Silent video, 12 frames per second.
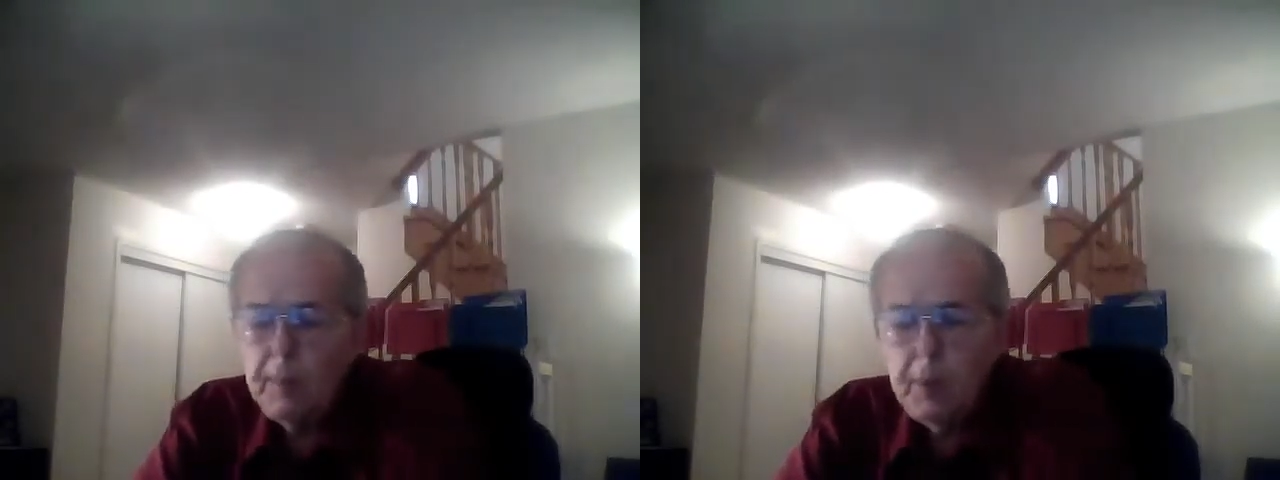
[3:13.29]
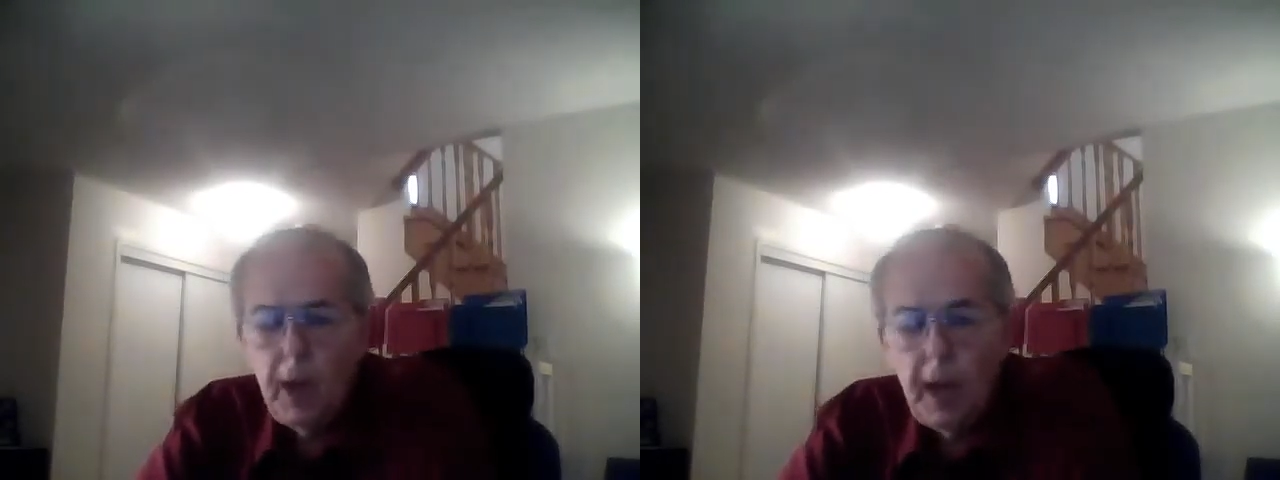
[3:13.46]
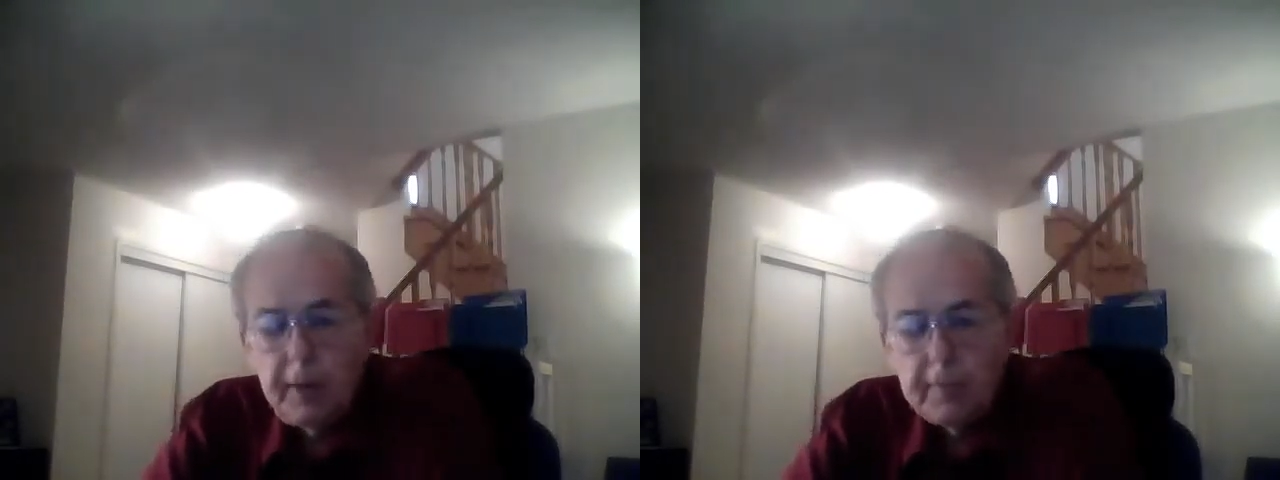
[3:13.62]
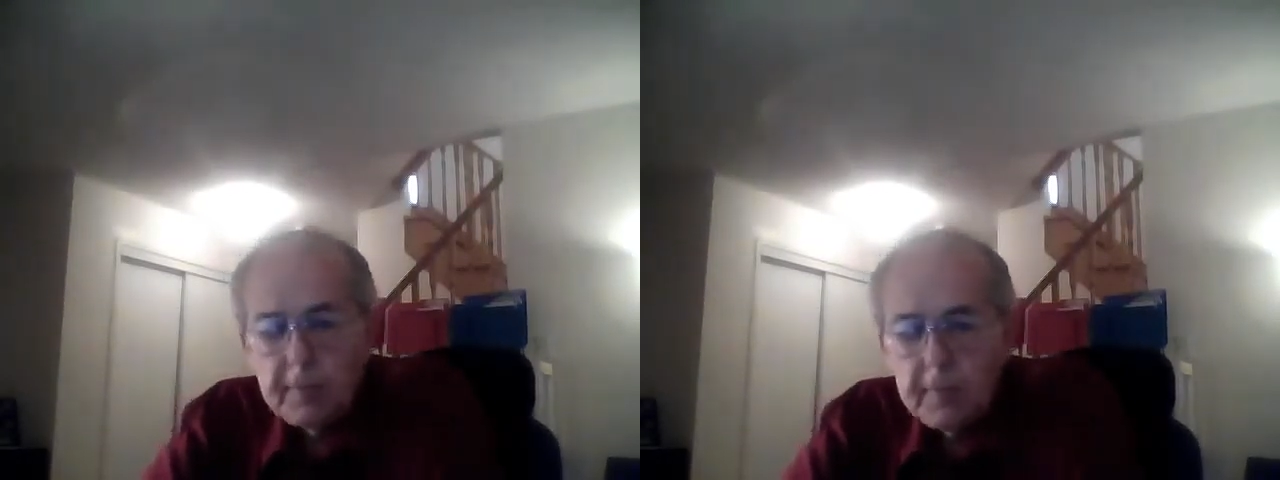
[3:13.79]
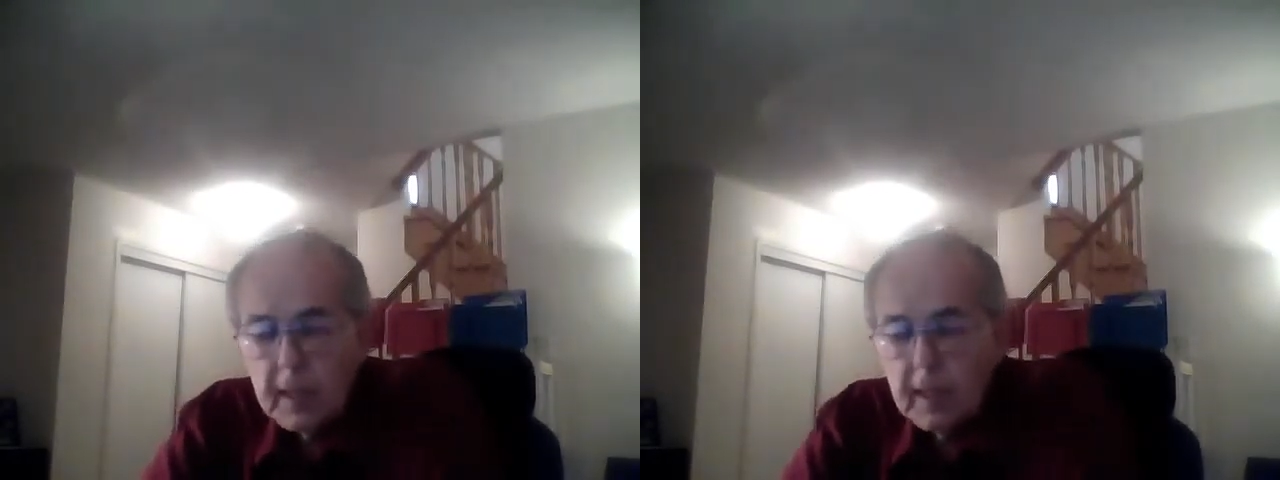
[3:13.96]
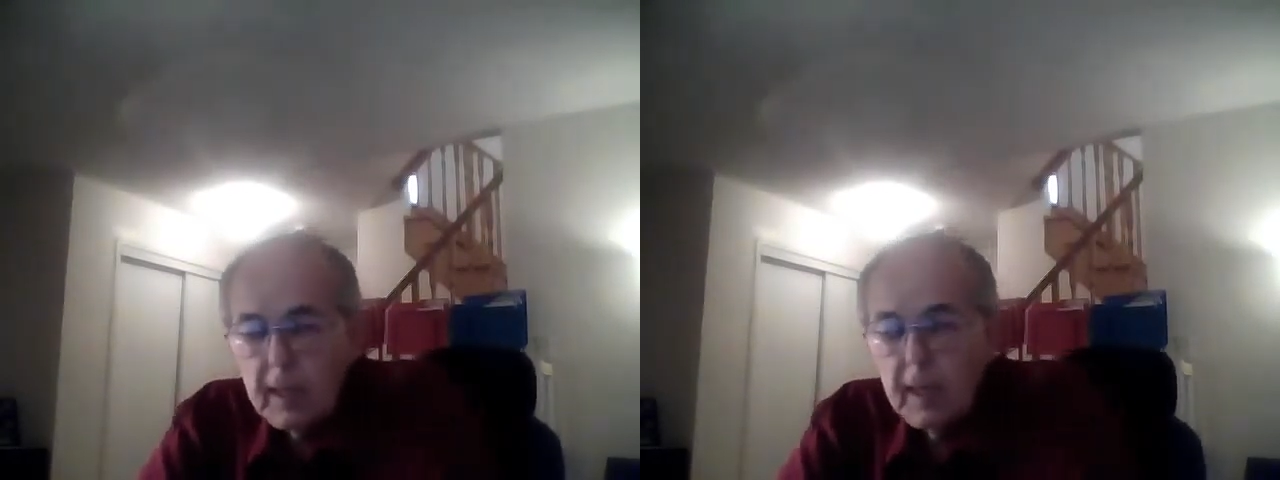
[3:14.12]
but that level,
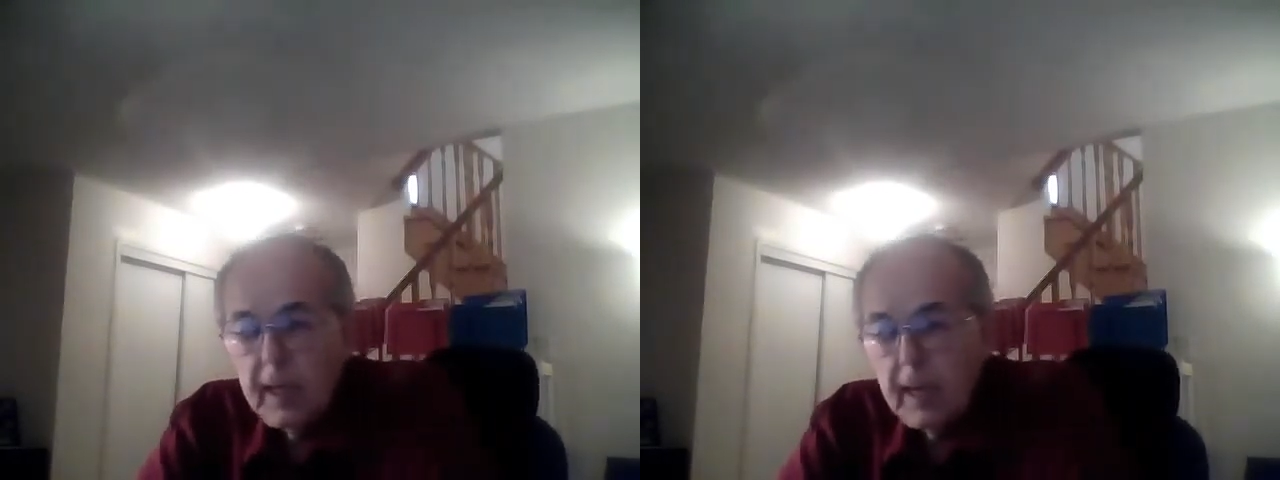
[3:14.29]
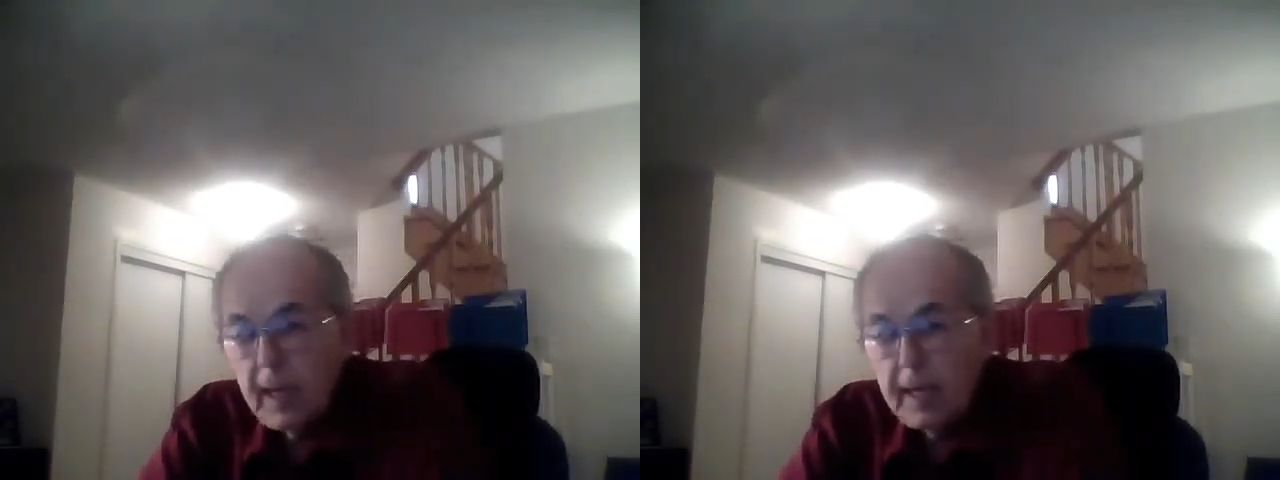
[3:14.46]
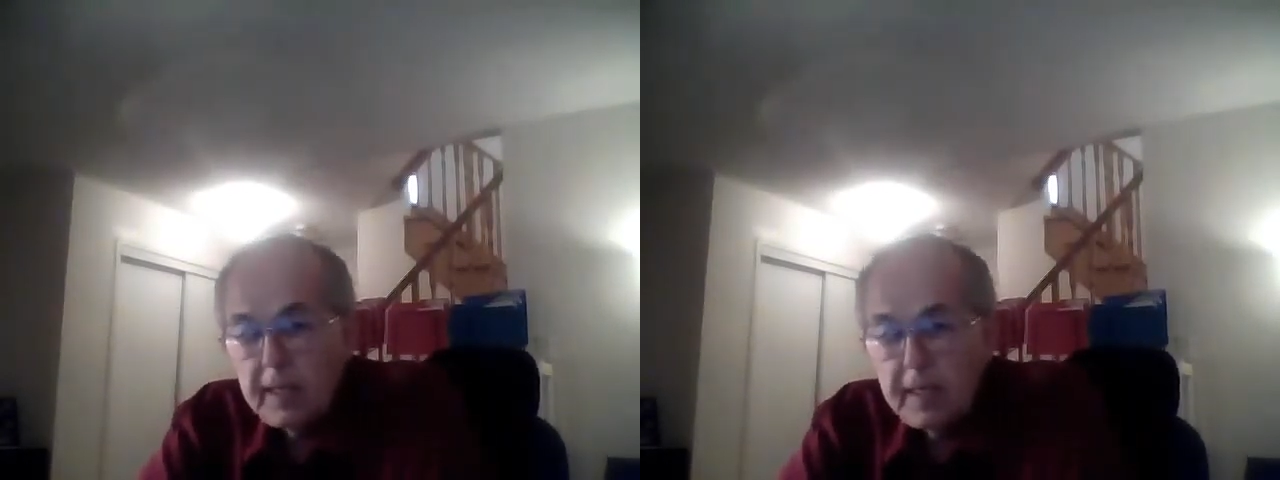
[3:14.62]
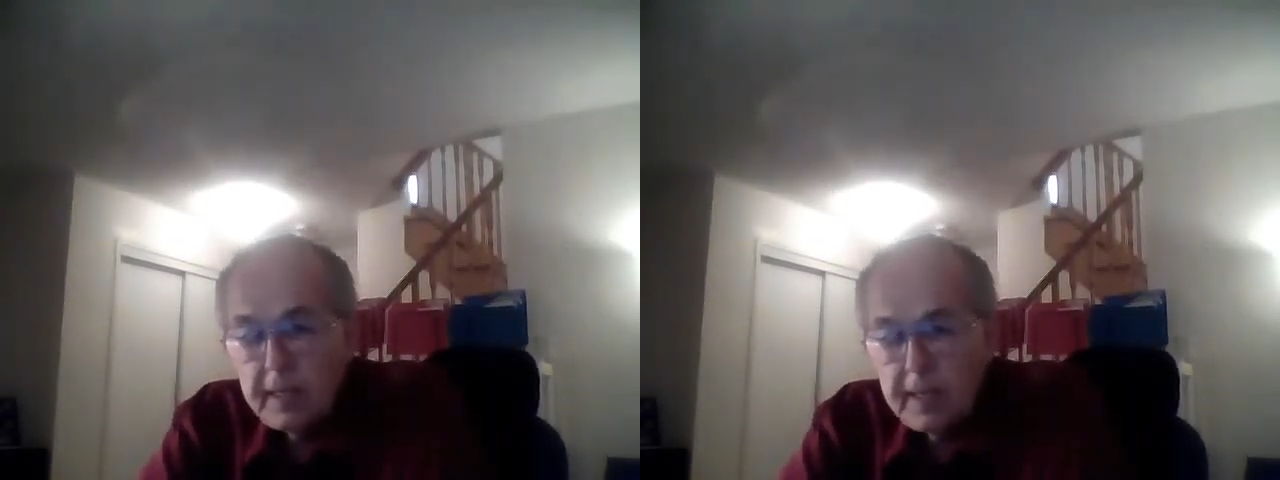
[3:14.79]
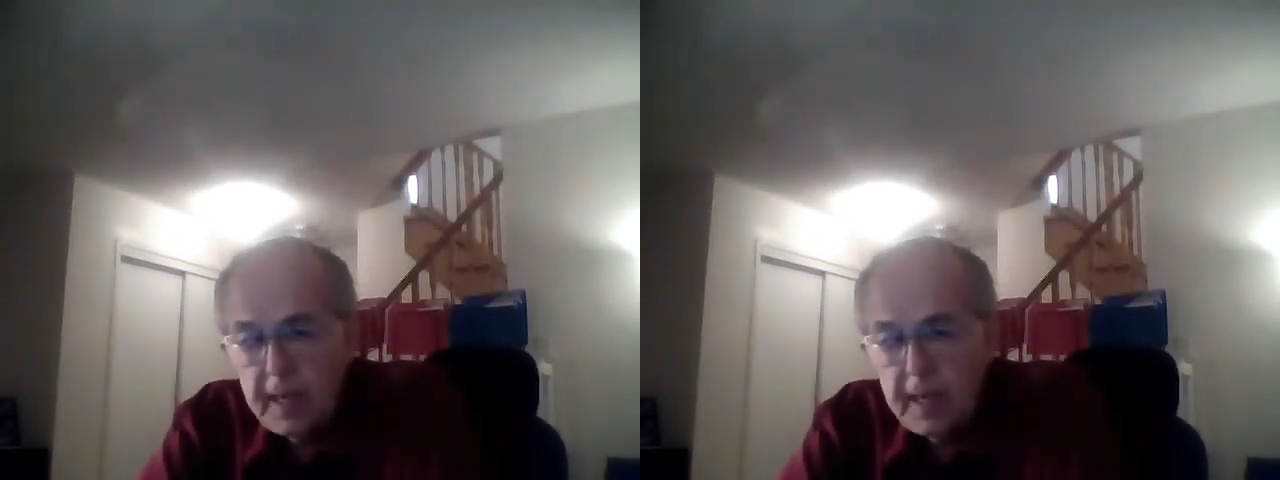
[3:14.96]
no, I'm not.